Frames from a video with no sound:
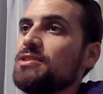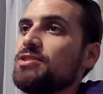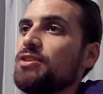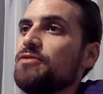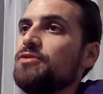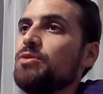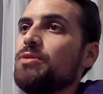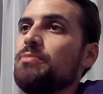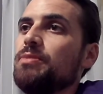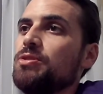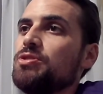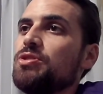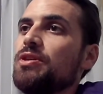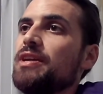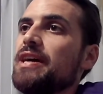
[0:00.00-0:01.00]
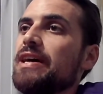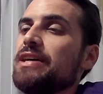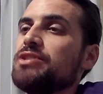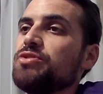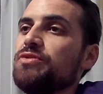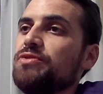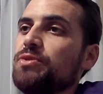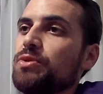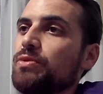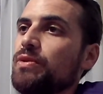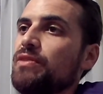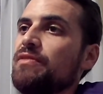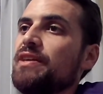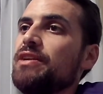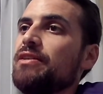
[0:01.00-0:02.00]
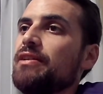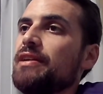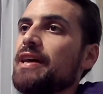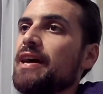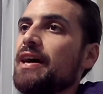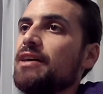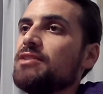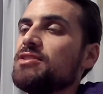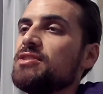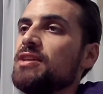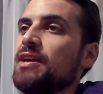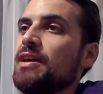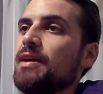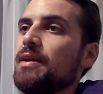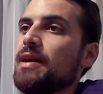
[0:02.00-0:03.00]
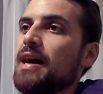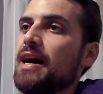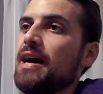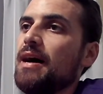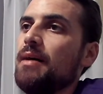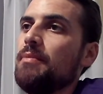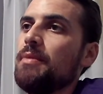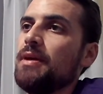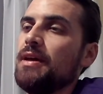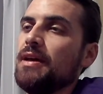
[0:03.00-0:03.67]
So if you want to build your own house, or if you want to renovate your own house, um,